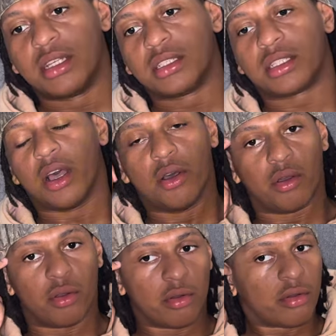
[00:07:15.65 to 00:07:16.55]

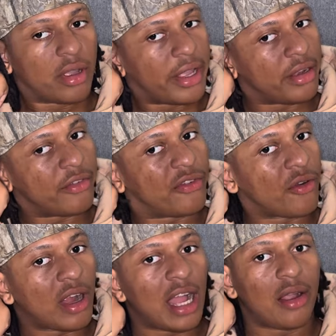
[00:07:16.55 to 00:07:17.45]
So in the
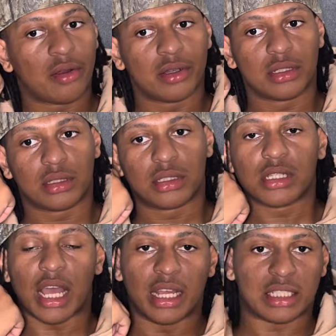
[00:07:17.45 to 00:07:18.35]
4 hours,
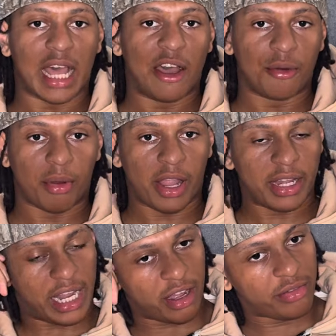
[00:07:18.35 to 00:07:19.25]
that's how I would break it
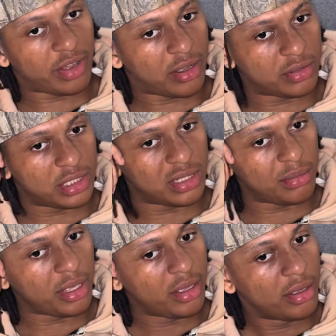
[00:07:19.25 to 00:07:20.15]
down if I was Jimmy.